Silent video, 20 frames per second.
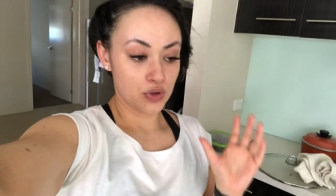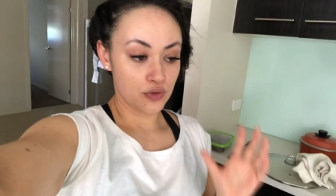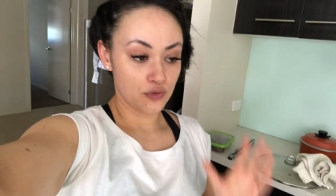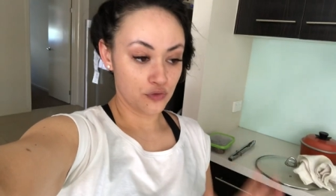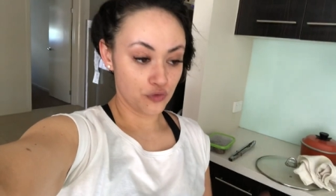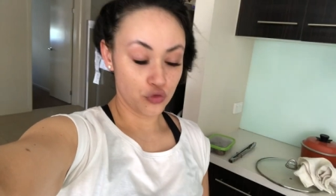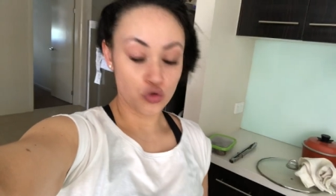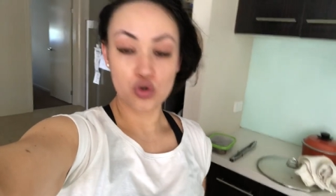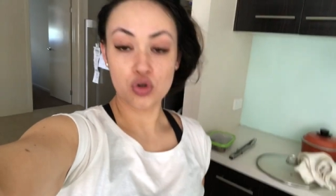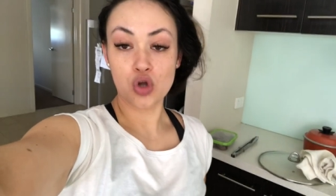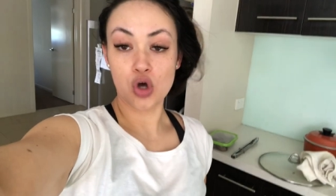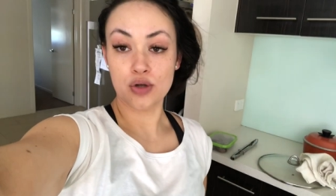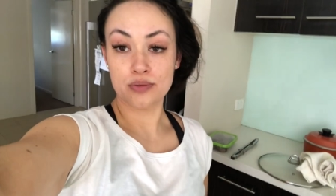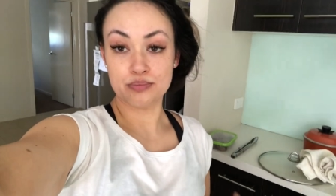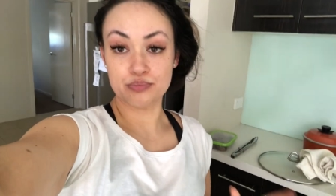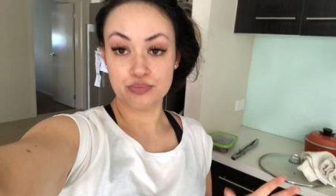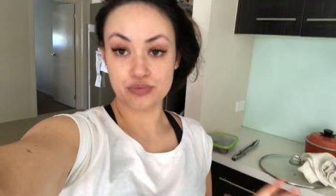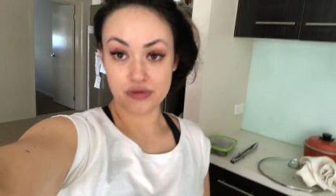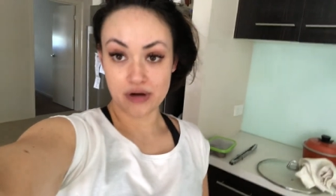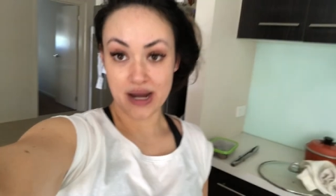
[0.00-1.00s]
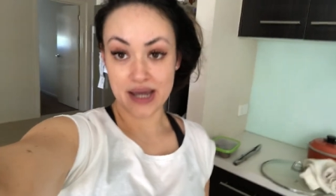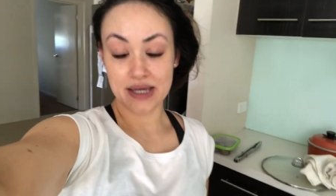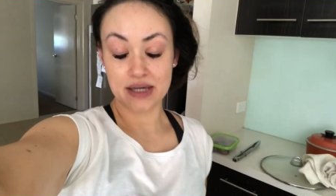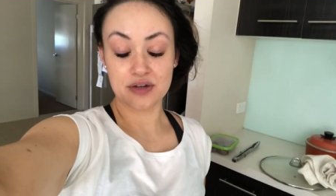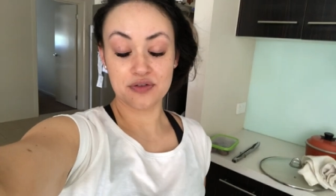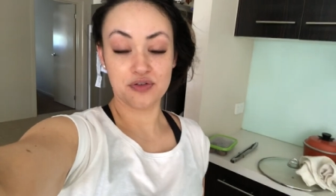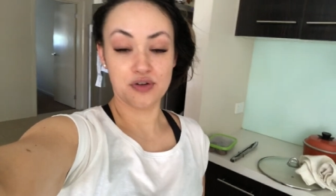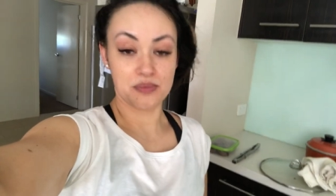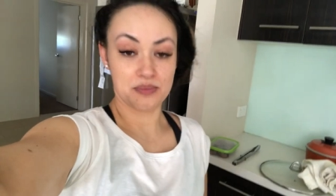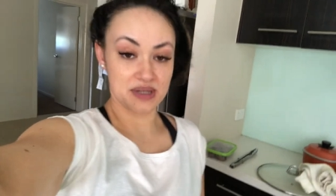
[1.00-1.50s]
full on
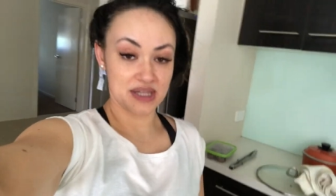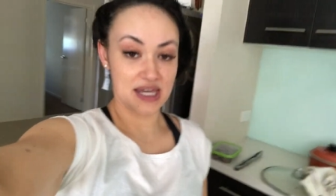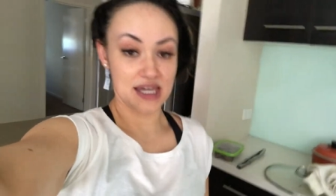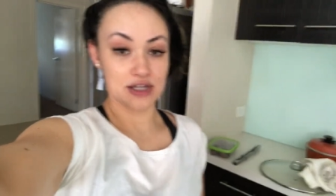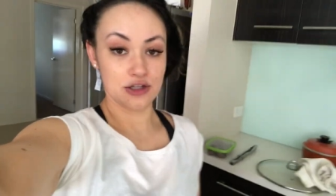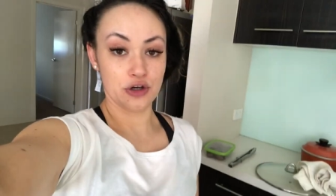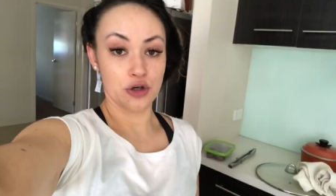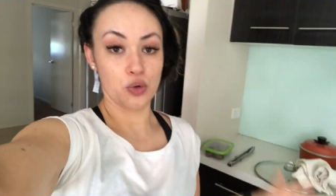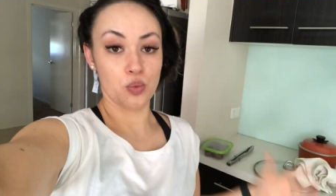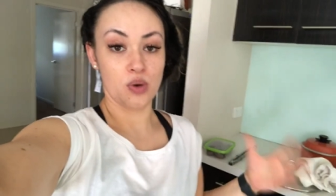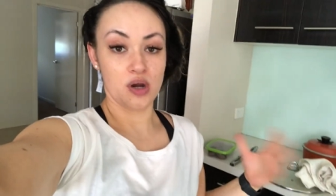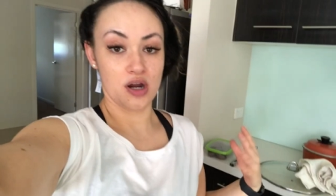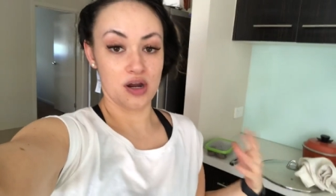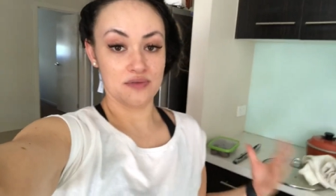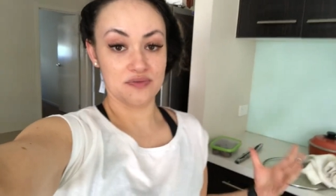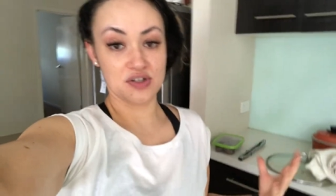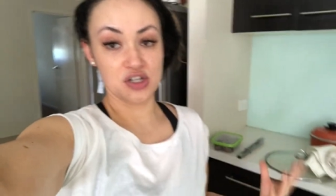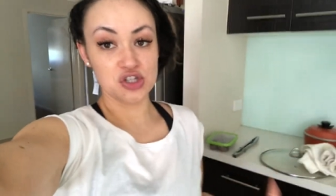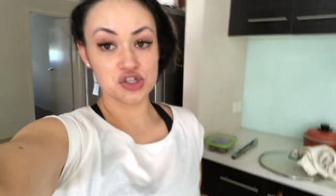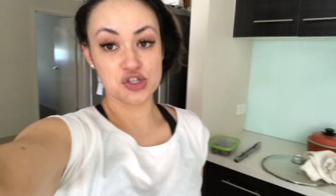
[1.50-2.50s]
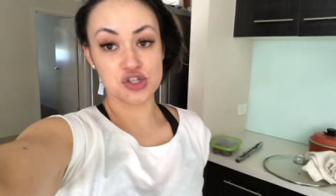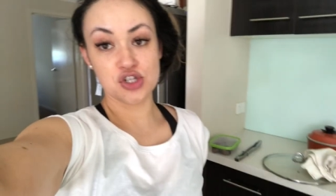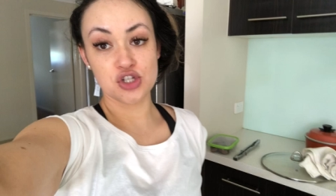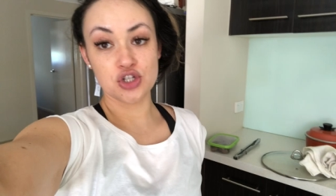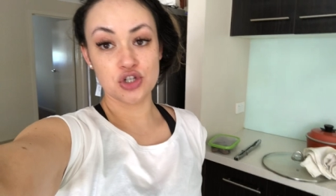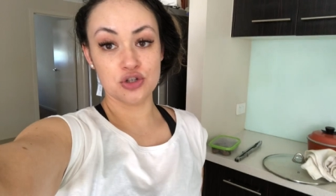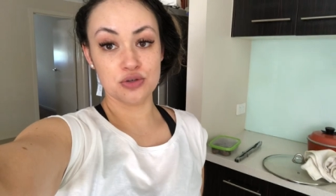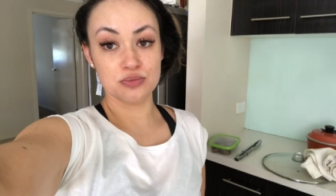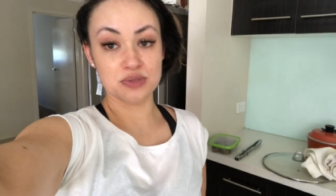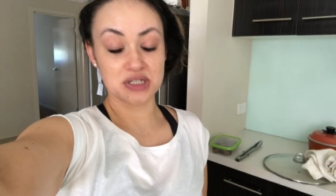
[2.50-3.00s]
break from keto where I've
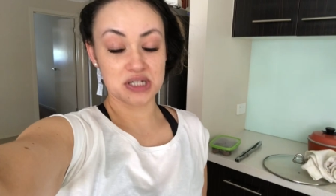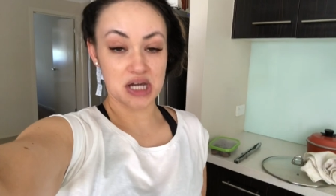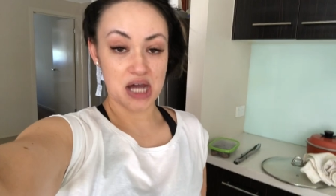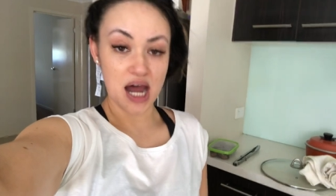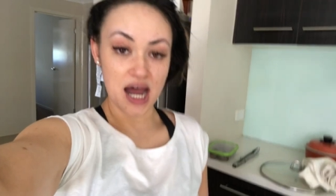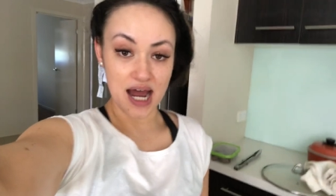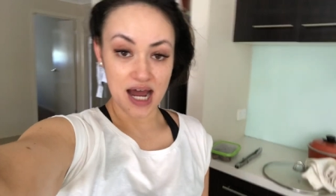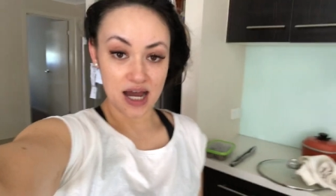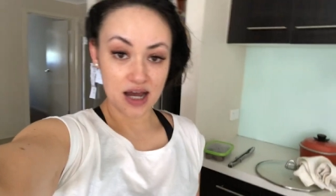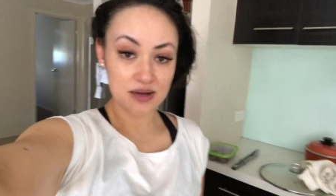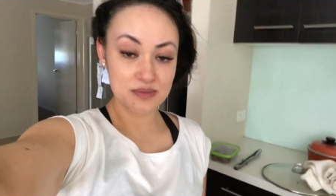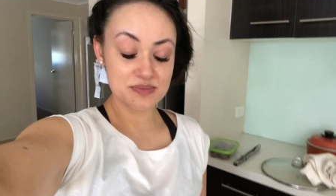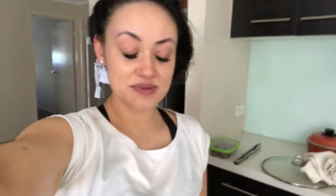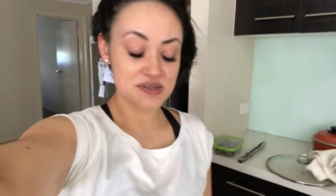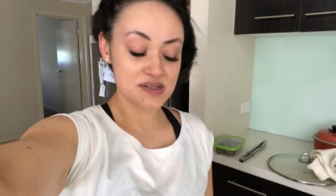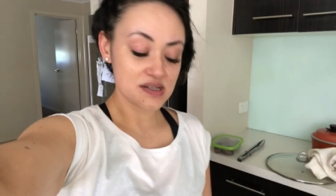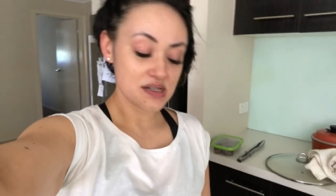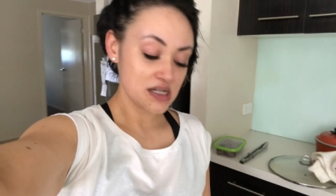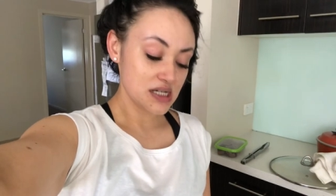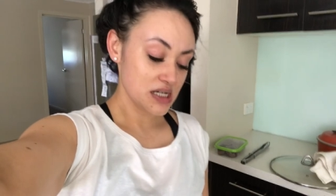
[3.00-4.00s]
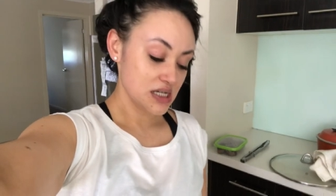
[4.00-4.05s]
consumed carbs.